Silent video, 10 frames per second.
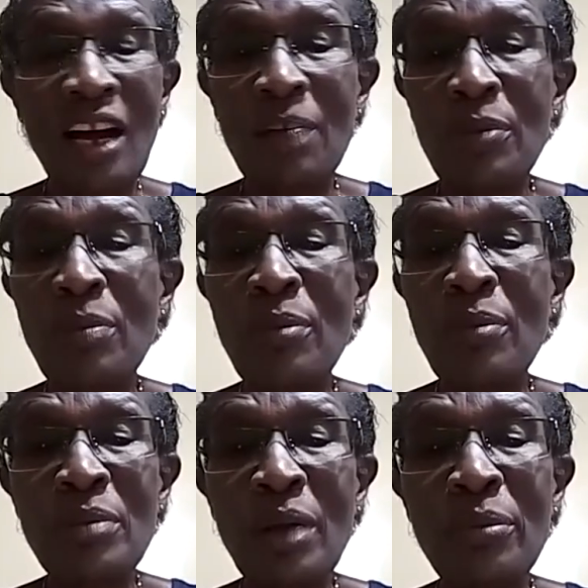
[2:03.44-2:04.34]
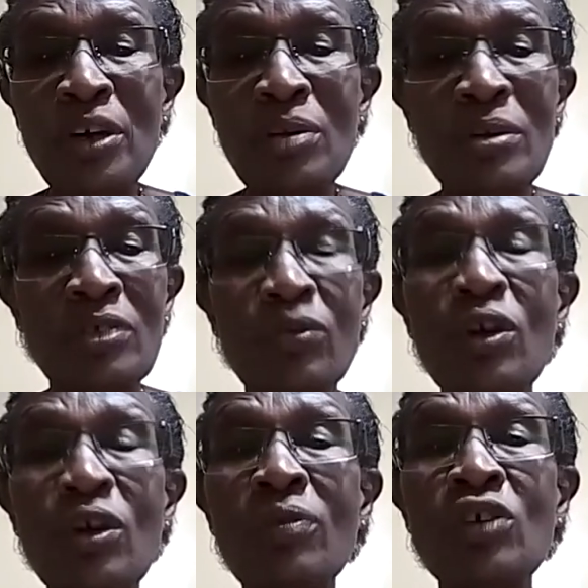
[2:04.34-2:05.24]
Probably my body was full
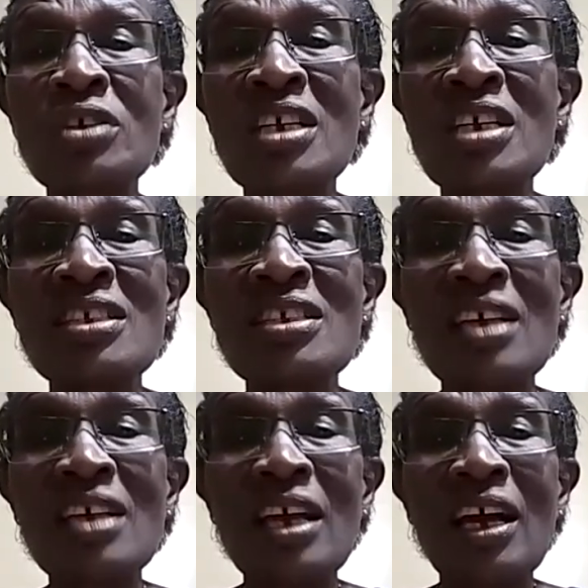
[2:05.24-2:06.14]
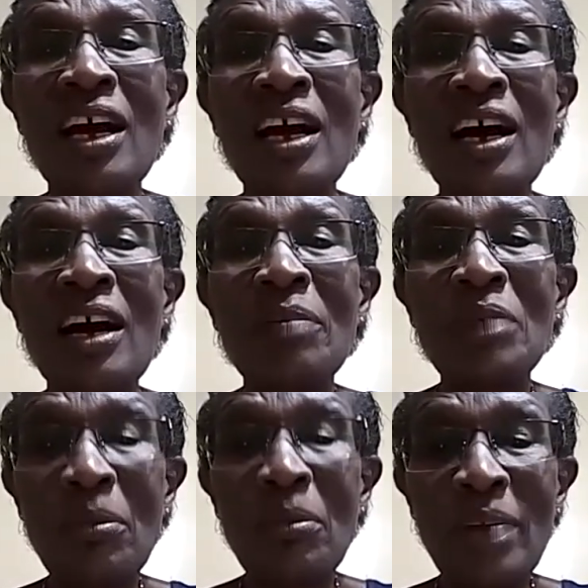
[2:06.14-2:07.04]
of toxins.
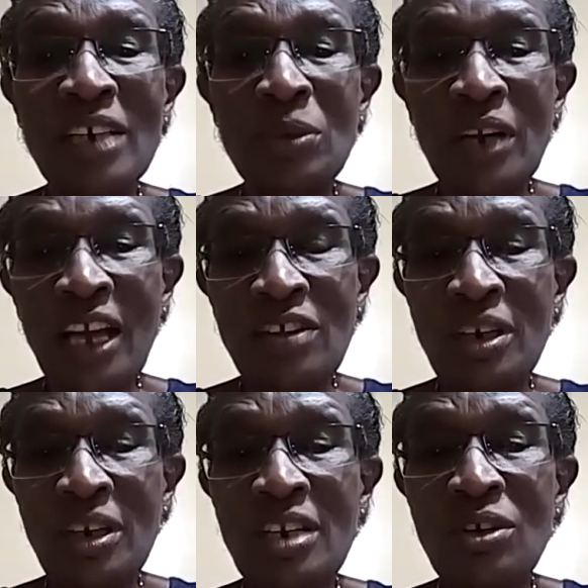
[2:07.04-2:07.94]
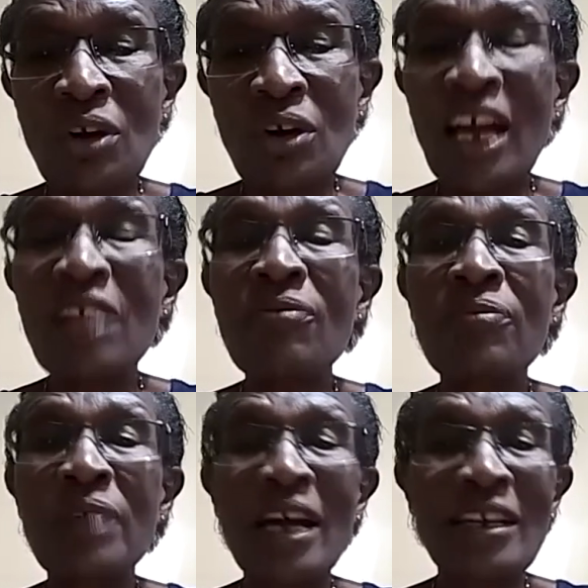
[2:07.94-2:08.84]
But when I joined Neolife
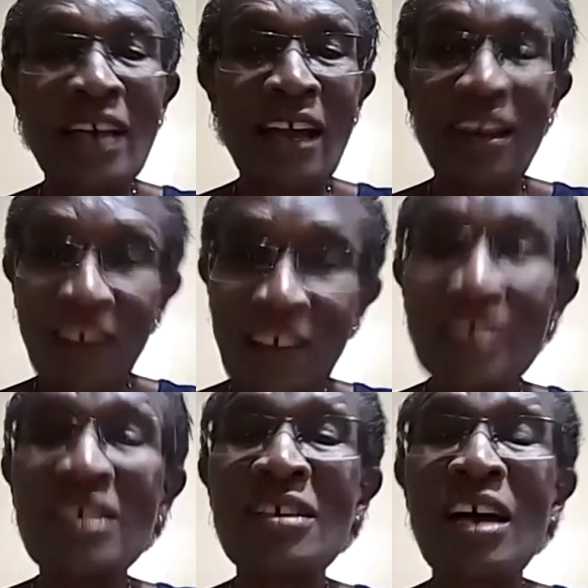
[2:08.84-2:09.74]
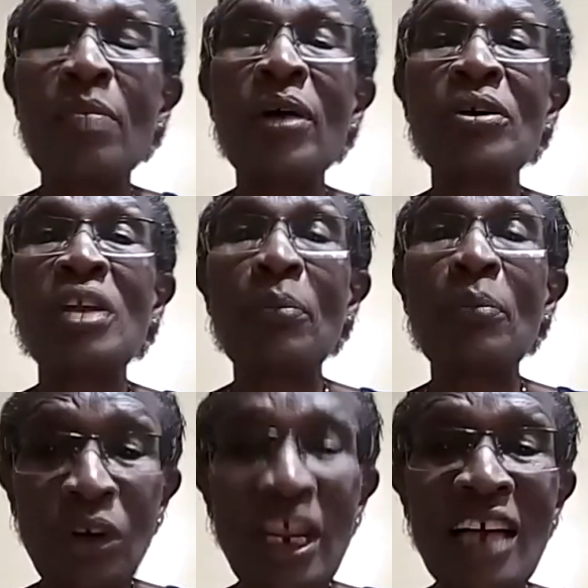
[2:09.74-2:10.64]
and I learned about the
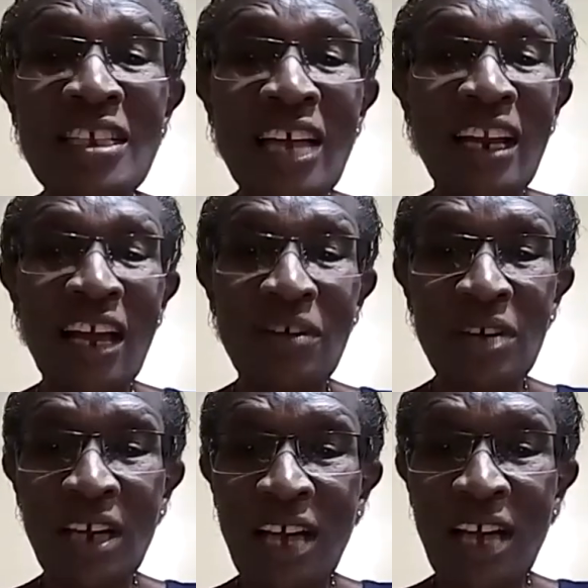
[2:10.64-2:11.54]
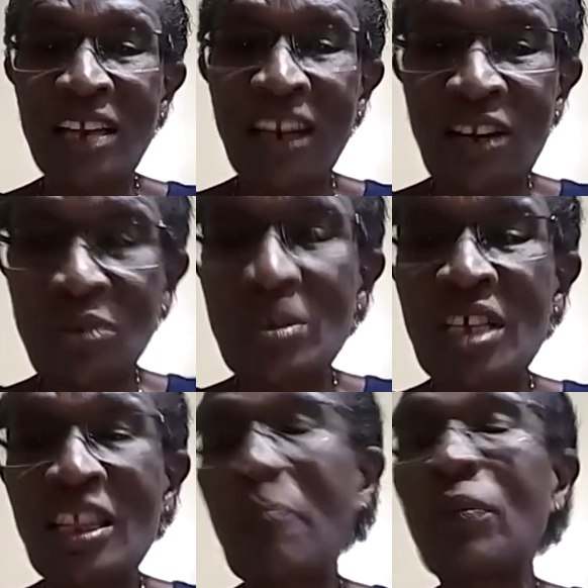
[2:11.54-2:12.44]
products and I started
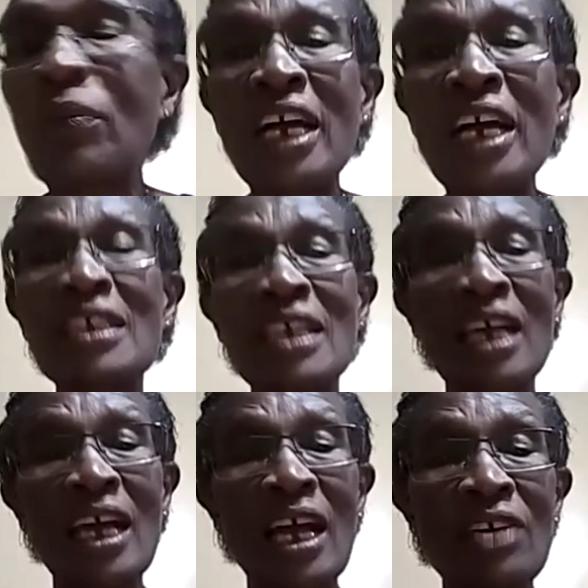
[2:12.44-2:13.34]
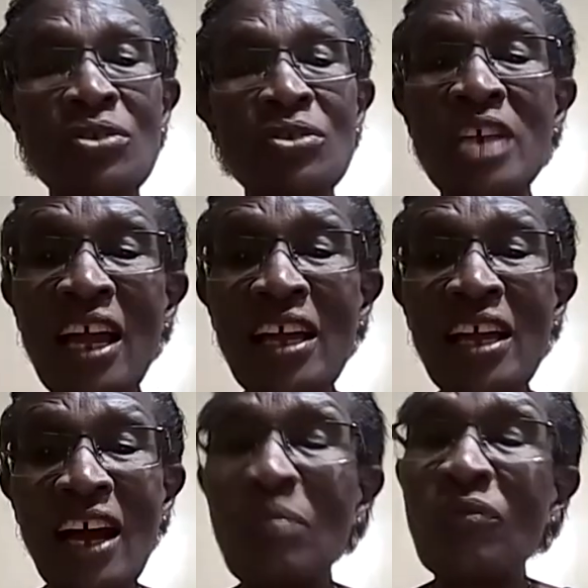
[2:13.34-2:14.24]
using the products, today
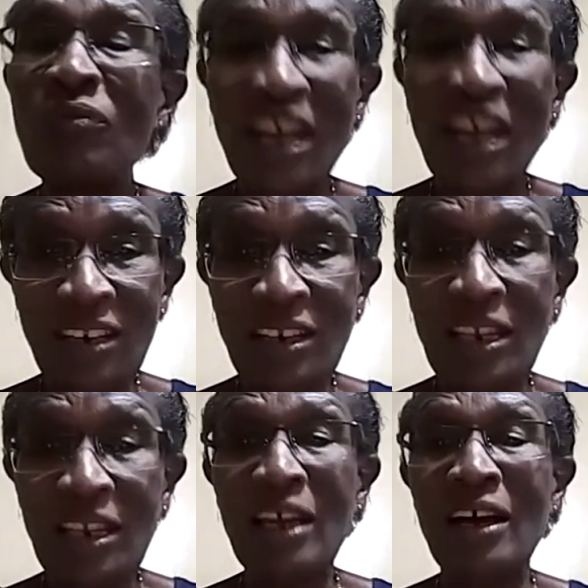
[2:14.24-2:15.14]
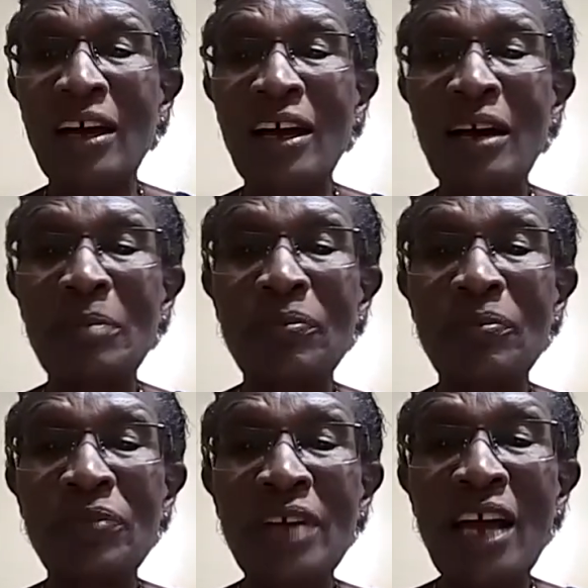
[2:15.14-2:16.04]
I am fine.
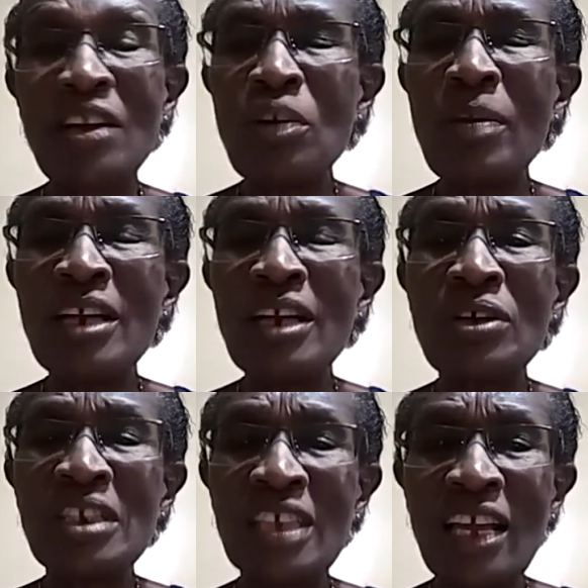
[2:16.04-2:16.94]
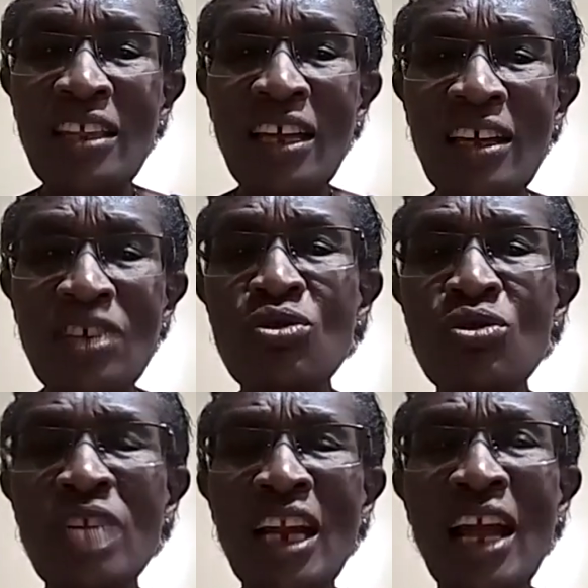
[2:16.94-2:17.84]
I normally don't say the issue
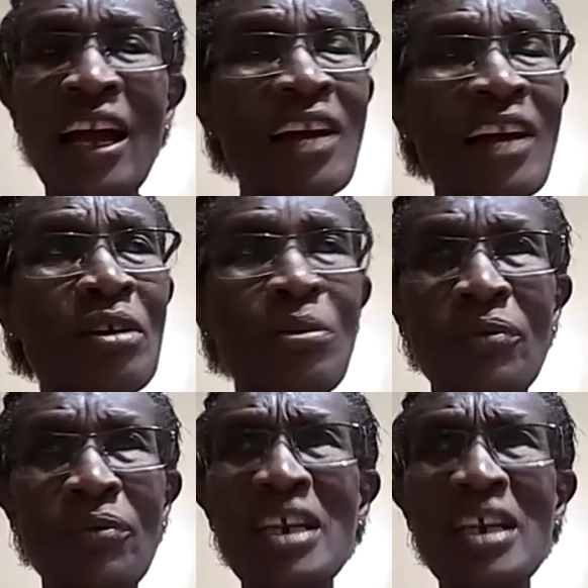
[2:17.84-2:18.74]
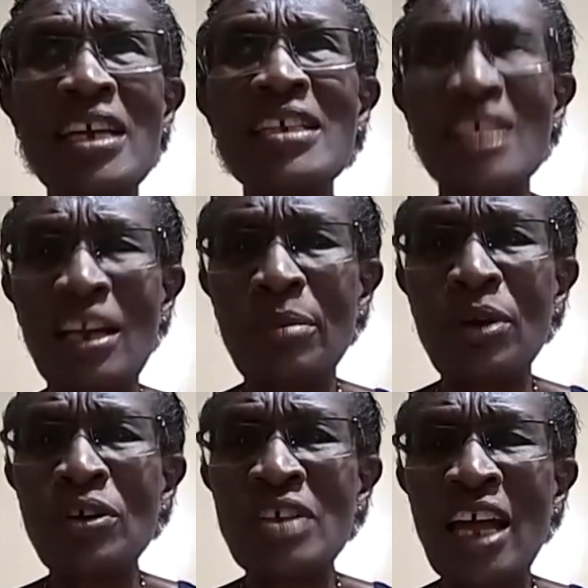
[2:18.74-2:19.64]
that I had very easily
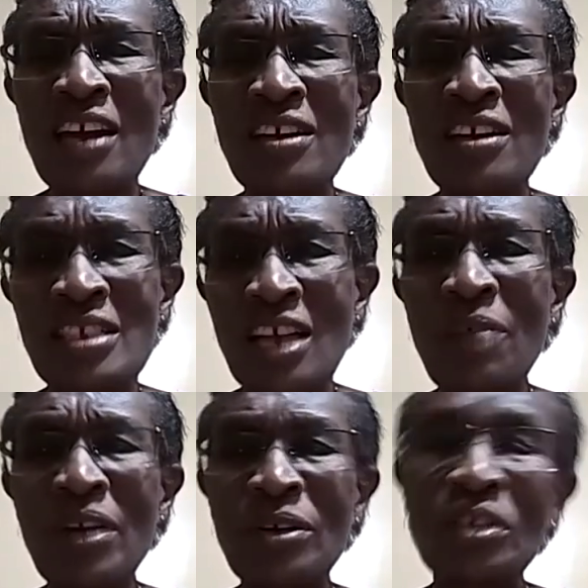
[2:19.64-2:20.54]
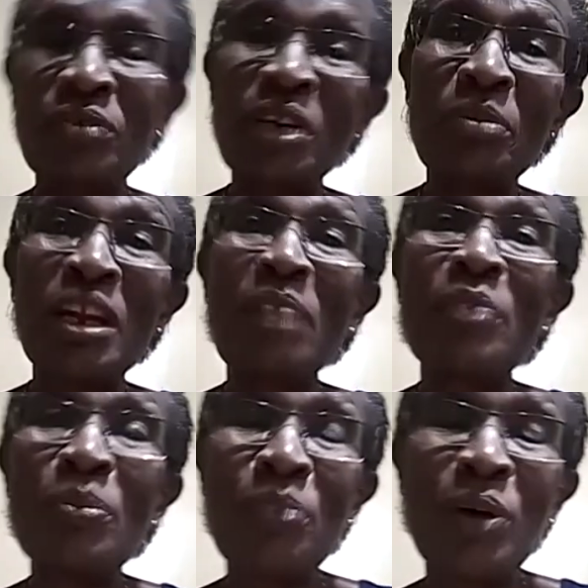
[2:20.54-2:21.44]
because I discovered not very many
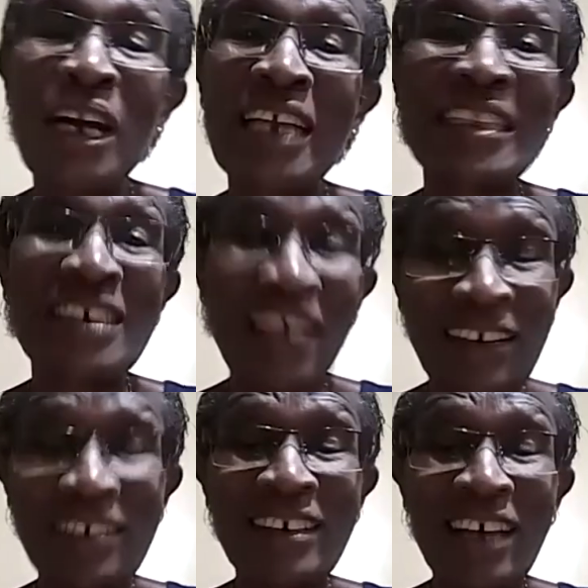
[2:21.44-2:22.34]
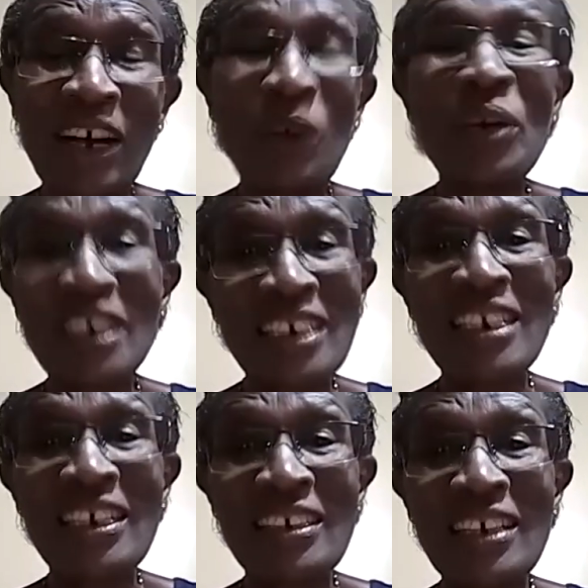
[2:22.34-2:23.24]
people understand what it
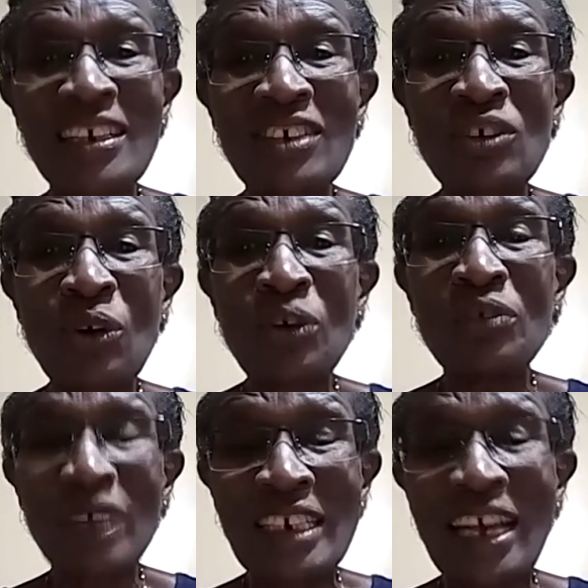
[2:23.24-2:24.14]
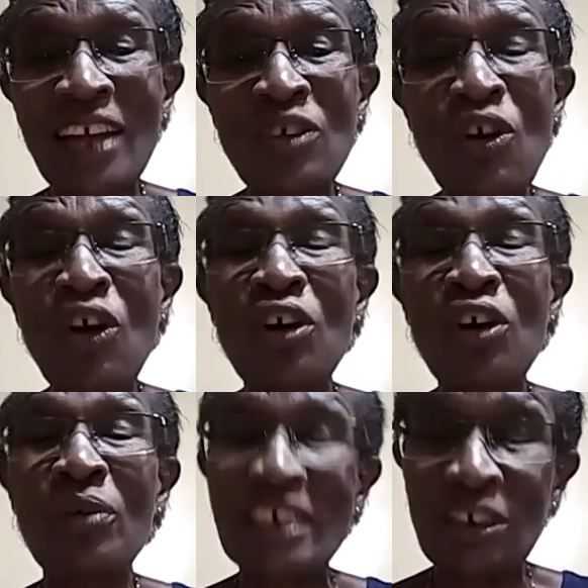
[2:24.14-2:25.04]
is. It is called vertigo or
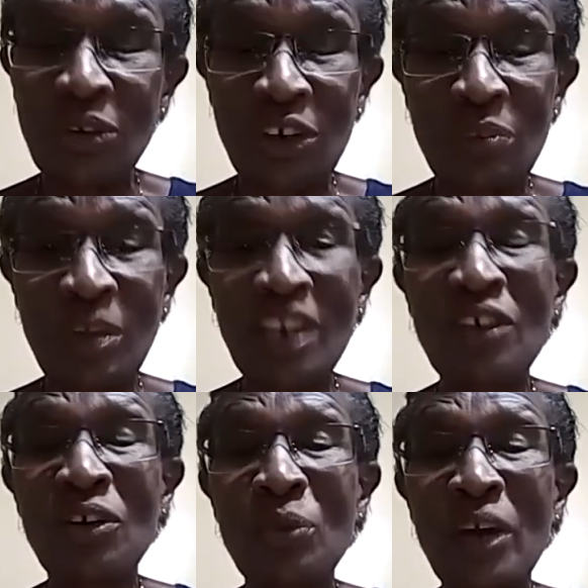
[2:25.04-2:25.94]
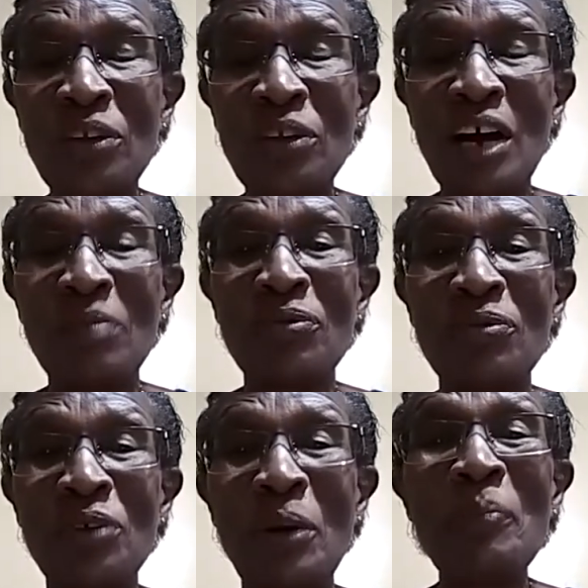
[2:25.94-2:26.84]
vertigo, depending on where you come
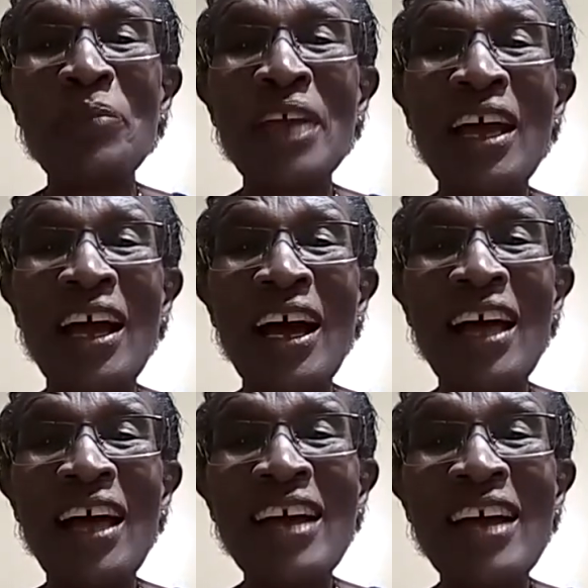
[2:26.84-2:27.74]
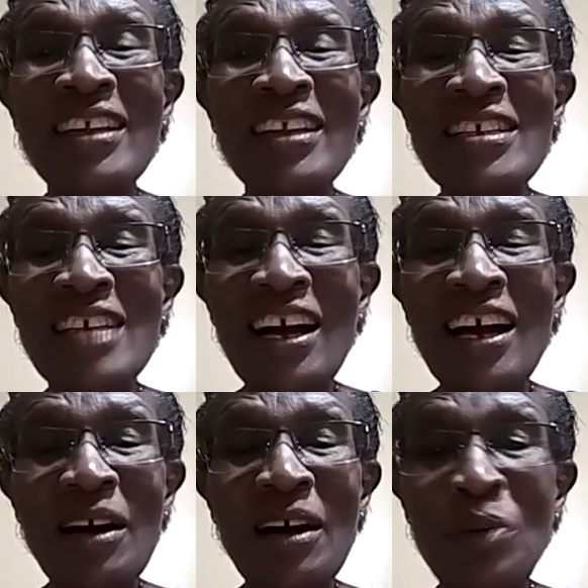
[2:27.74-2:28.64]
from. And this is
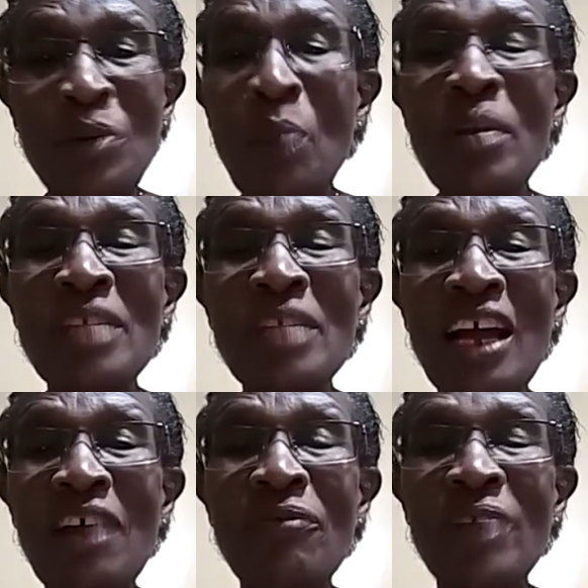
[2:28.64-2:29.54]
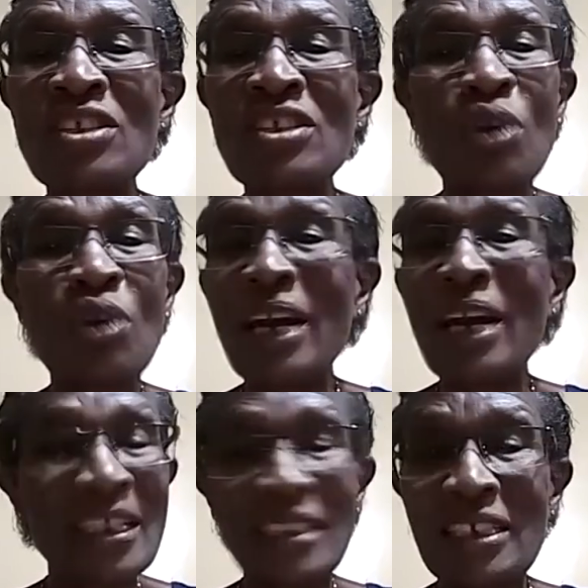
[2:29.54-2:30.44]
a problem that affects your
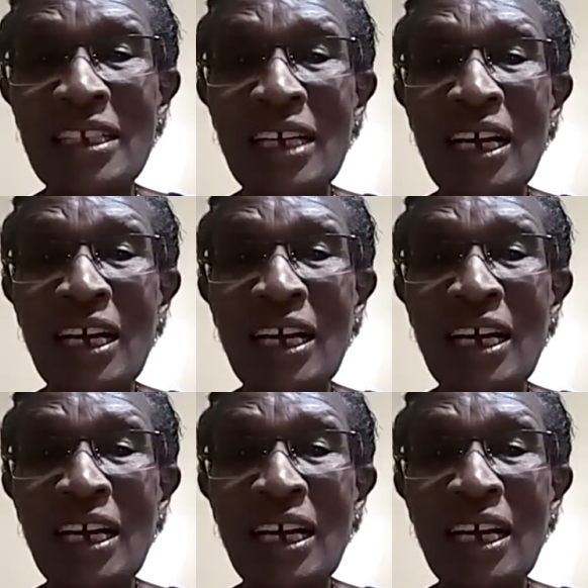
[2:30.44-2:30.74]
balance.